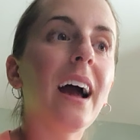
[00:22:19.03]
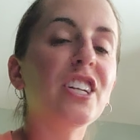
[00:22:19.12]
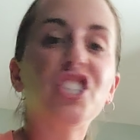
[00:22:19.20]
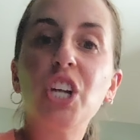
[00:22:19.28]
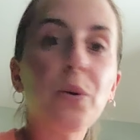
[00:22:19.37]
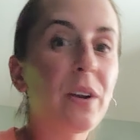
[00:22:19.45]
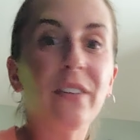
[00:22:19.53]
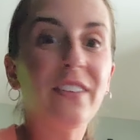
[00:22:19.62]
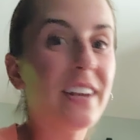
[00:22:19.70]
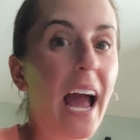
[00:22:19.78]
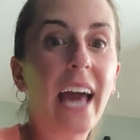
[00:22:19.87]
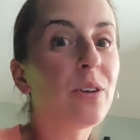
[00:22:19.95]
she would have,
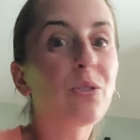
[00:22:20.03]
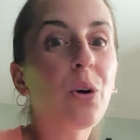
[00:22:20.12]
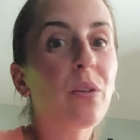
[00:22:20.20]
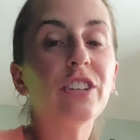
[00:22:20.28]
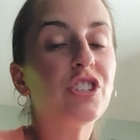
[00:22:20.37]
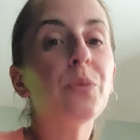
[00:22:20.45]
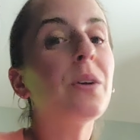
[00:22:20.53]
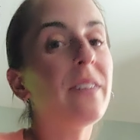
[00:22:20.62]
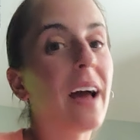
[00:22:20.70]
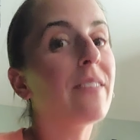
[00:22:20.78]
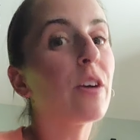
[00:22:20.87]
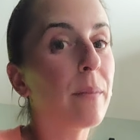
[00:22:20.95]
I don't know that she would have
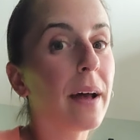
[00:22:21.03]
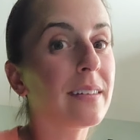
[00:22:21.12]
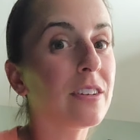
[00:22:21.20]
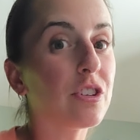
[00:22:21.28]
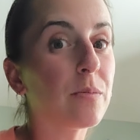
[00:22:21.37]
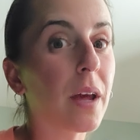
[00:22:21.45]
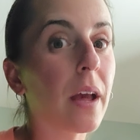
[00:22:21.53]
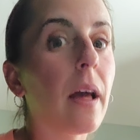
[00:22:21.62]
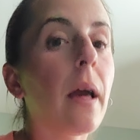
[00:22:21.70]
ever messaged me.